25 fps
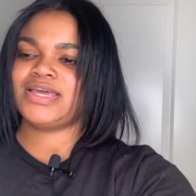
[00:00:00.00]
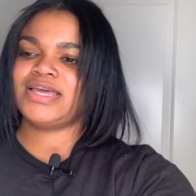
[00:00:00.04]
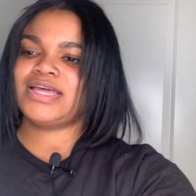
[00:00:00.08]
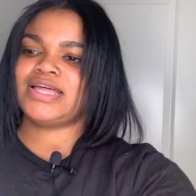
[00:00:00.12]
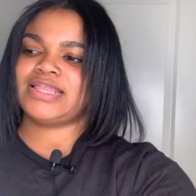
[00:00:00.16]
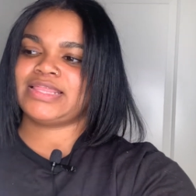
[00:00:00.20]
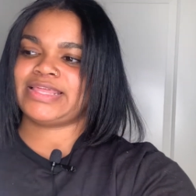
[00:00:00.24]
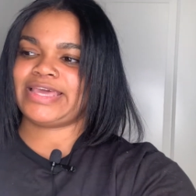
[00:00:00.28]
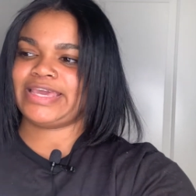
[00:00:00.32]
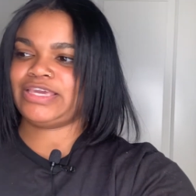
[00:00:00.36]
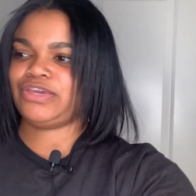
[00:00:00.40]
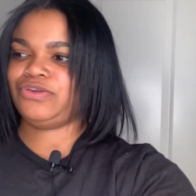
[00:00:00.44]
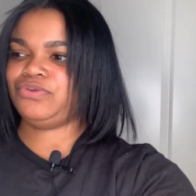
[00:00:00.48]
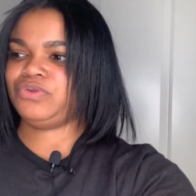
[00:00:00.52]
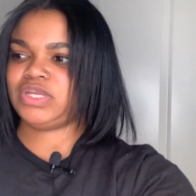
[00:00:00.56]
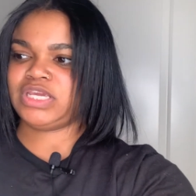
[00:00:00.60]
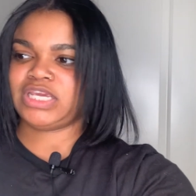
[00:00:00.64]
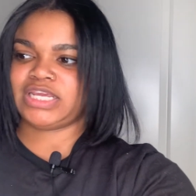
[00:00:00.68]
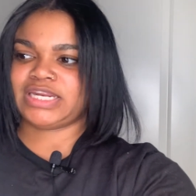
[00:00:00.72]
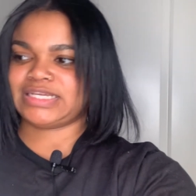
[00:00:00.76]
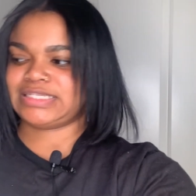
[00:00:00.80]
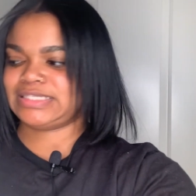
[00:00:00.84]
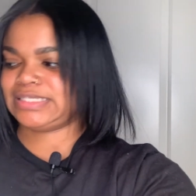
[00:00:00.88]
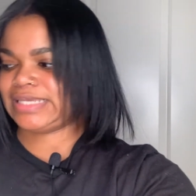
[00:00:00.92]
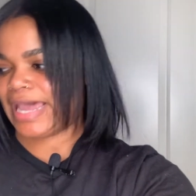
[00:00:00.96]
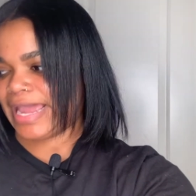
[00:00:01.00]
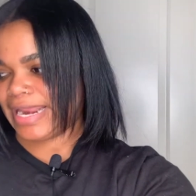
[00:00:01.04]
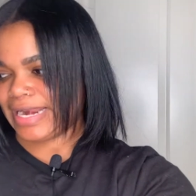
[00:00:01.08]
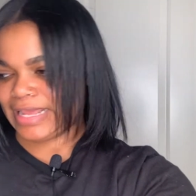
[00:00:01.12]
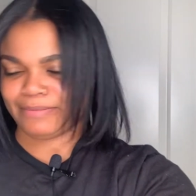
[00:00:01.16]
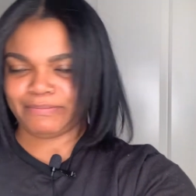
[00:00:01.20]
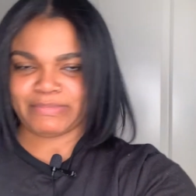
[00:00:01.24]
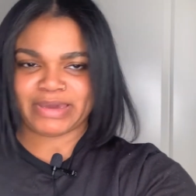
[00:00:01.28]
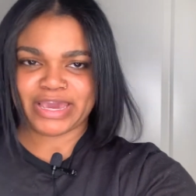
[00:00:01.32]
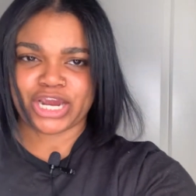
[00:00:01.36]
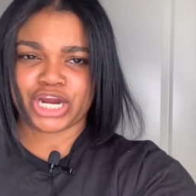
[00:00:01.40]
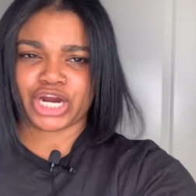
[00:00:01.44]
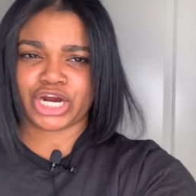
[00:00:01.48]
Like, you need a teddy
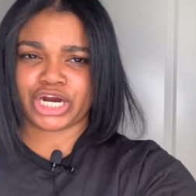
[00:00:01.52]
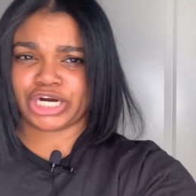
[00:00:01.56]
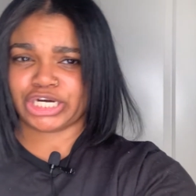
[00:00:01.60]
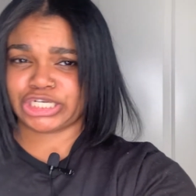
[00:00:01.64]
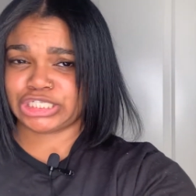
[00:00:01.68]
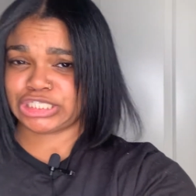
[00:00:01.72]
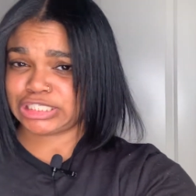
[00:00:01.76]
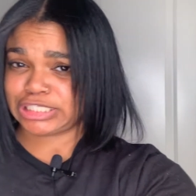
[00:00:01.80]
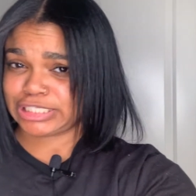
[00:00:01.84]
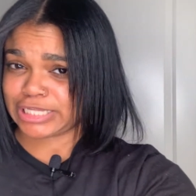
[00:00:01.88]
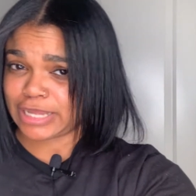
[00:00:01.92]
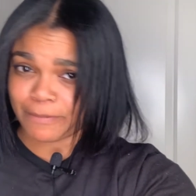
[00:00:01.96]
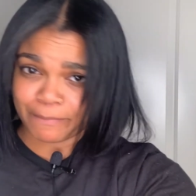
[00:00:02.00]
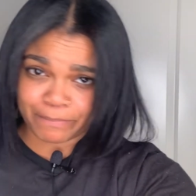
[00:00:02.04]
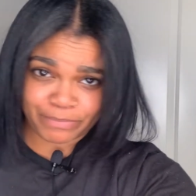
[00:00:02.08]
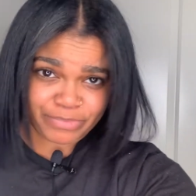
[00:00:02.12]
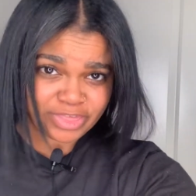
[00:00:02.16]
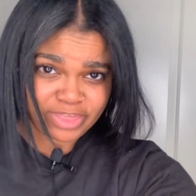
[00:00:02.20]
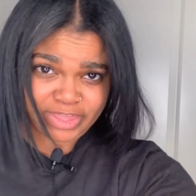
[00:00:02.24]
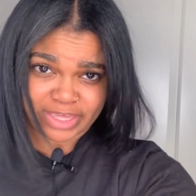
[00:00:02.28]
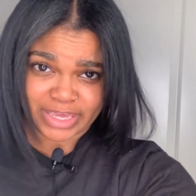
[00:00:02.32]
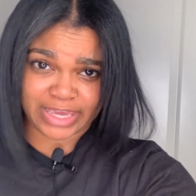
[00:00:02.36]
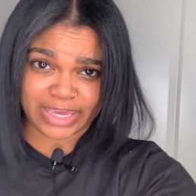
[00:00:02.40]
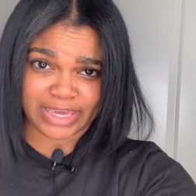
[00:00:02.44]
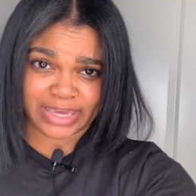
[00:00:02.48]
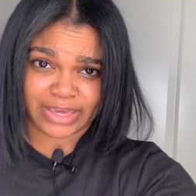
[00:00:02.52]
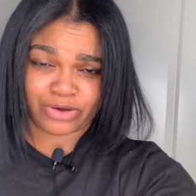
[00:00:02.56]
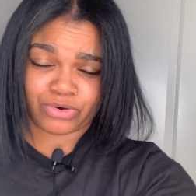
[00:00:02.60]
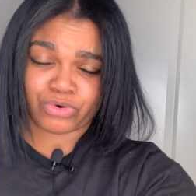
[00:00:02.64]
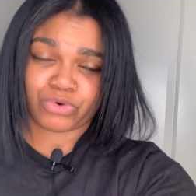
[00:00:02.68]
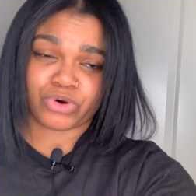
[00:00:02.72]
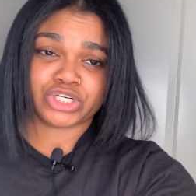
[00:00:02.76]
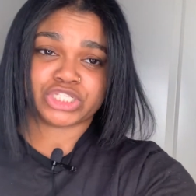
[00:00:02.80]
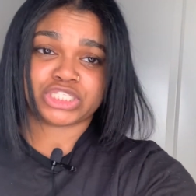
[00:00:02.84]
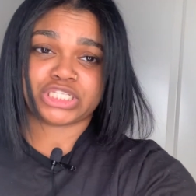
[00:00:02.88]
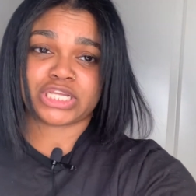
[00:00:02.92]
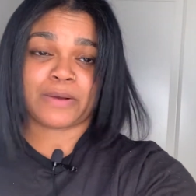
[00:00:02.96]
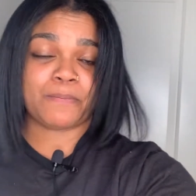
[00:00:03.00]
bear or something or
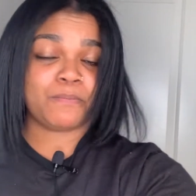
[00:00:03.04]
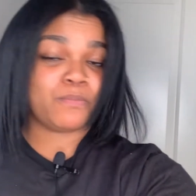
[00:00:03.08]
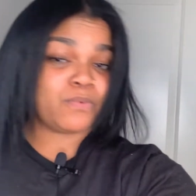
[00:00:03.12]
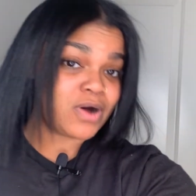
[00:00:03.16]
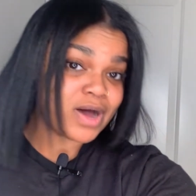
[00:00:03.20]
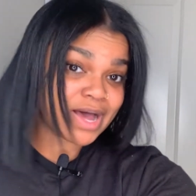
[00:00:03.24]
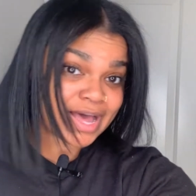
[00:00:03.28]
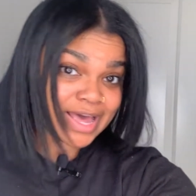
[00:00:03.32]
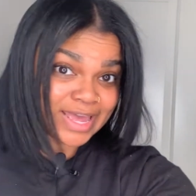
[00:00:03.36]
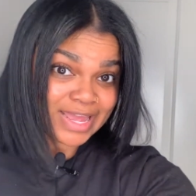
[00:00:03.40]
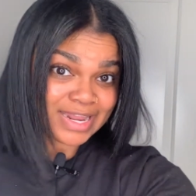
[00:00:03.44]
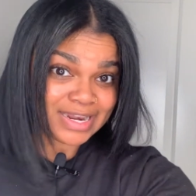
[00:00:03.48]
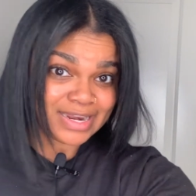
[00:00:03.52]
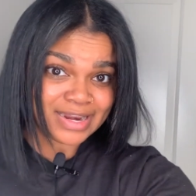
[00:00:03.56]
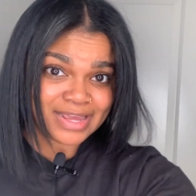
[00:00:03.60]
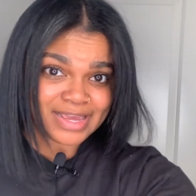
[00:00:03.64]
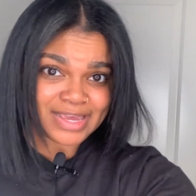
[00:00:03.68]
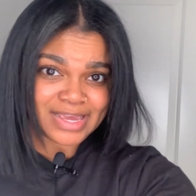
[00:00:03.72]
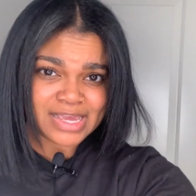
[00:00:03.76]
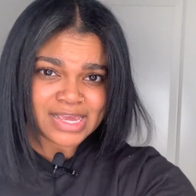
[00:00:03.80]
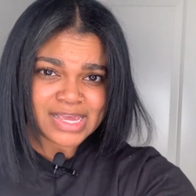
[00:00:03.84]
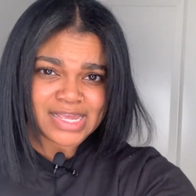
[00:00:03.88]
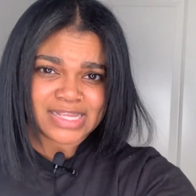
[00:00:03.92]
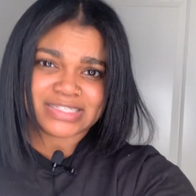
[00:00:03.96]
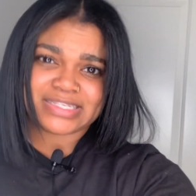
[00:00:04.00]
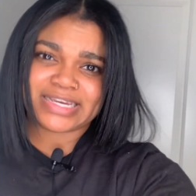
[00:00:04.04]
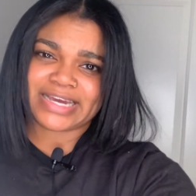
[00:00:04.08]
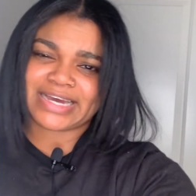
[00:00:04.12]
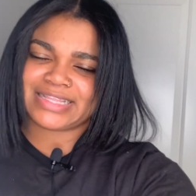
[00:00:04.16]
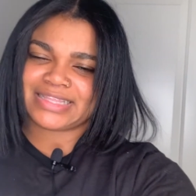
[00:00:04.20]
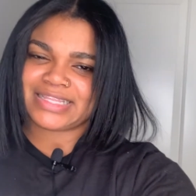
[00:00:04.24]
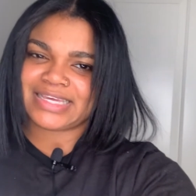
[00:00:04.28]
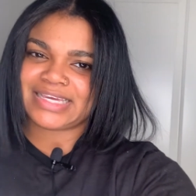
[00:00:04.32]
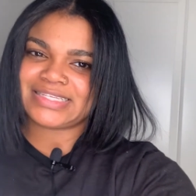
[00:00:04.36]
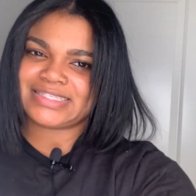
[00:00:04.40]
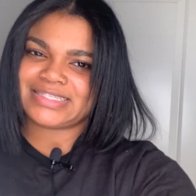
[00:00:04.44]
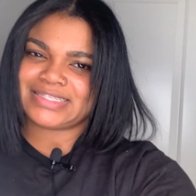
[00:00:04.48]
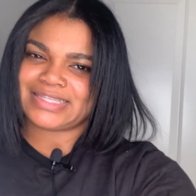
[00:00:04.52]
someone to at
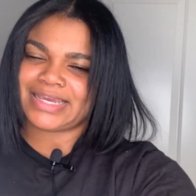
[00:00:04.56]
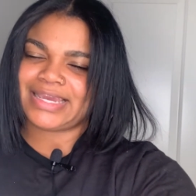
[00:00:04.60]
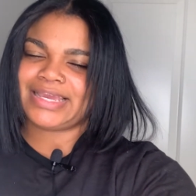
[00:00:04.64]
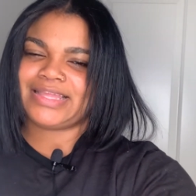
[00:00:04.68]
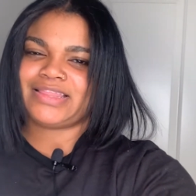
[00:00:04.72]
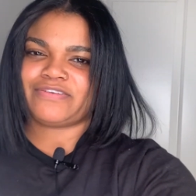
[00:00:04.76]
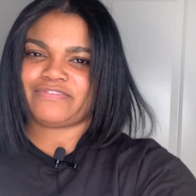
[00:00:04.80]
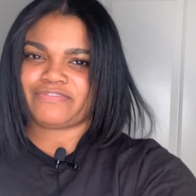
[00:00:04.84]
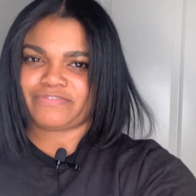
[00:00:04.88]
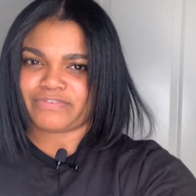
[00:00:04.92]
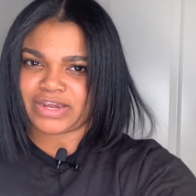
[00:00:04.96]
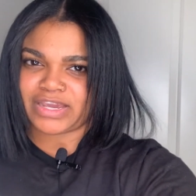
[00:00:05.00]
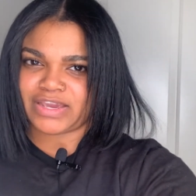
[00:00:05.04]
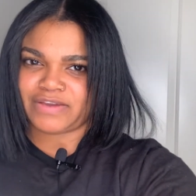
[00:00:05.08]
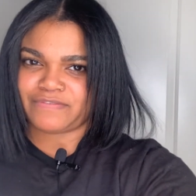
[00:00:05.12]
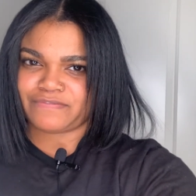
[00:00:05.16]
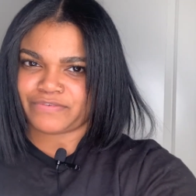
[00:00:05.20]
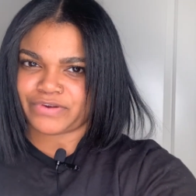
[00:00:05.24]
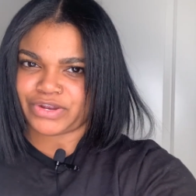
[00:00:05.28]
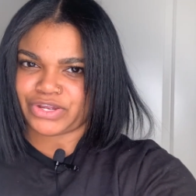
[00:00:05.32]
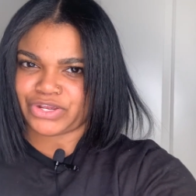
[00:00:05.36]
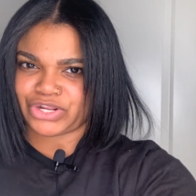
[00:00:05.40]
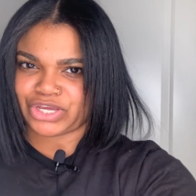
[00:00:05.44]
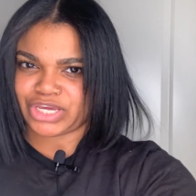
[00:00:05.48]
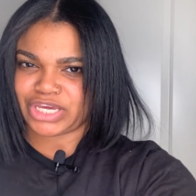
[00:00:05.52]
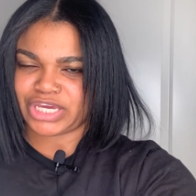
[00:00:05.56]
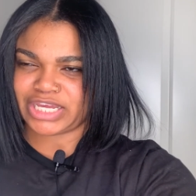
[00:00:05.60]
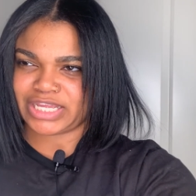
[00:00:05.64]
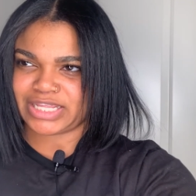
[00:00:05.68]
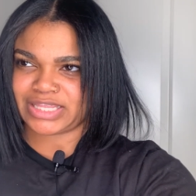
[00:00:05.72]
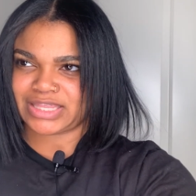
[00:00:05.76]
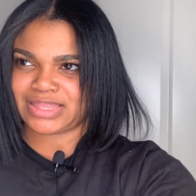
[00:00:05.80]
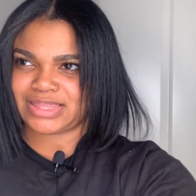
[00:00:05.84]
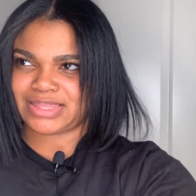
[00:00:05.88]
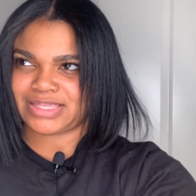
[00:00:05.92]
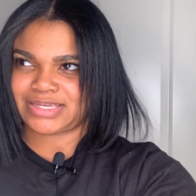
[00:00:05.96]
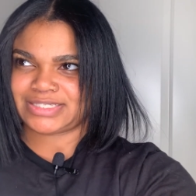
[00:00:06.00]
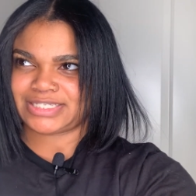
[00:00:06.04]
least sit in the frame for you to get
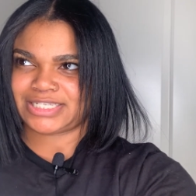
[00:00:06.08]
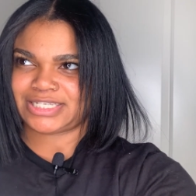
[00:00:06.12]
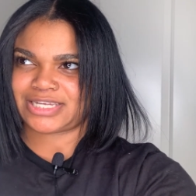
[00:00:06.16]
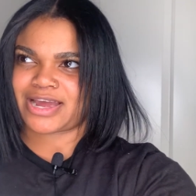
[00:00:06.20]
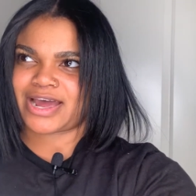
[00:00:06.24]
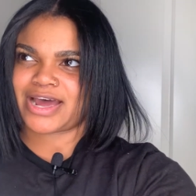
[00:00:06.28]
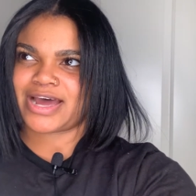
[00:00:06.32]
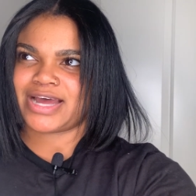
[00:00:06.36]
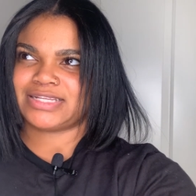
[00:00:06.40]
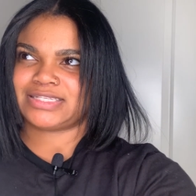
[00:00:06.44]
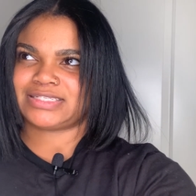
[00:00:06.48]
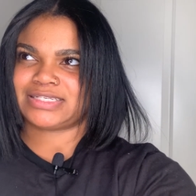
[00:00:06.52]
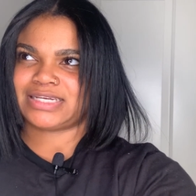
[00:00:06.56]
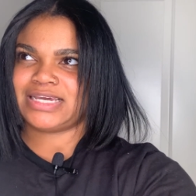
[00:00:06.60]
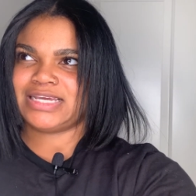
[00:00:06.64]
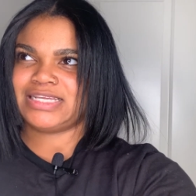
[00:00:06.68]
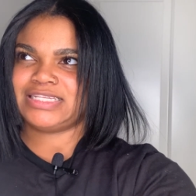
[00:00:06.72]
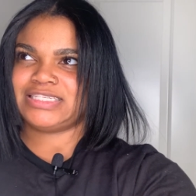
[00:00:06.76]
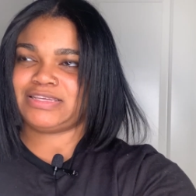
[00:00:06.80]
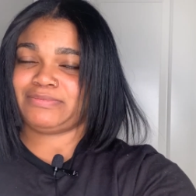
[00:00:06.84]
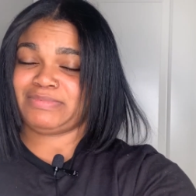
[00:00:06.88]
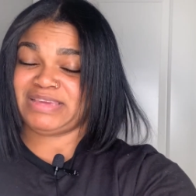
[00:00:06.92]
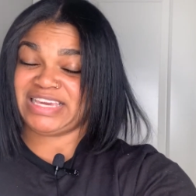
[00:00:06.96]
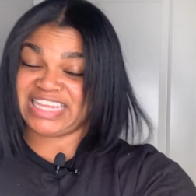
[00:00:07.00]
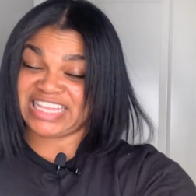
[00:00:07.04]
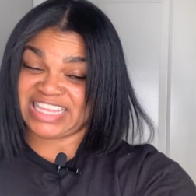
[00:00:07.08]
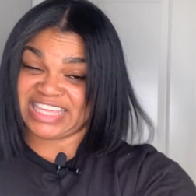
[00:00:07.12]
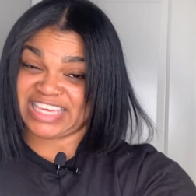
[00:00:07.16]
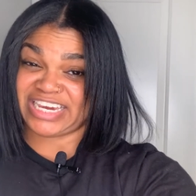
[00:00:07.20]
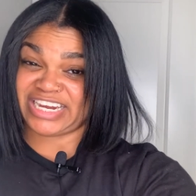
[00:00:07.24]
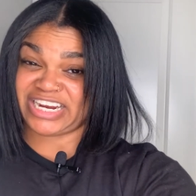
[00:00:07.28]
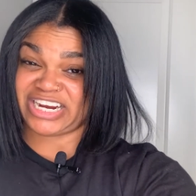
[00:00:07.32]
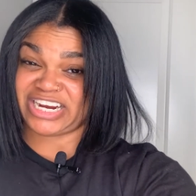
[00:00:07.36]
the shot to be clear